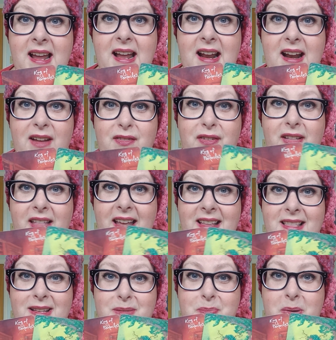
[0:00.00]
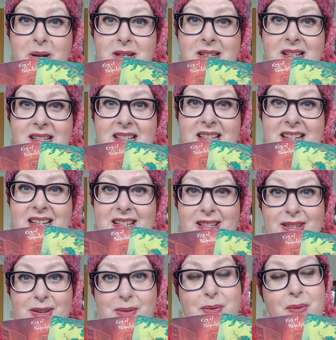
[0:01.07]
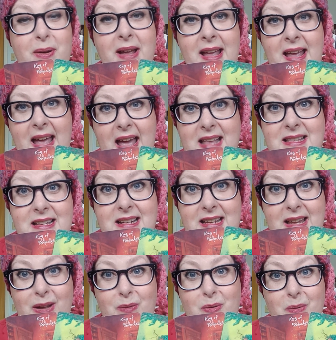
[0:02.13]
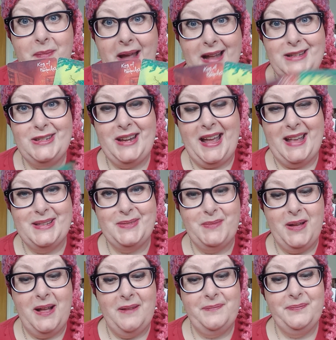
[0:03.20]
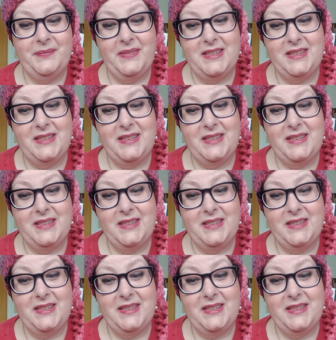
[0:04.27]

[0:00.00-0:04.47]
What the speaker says: And I feel like this person sees you as an equal match as well.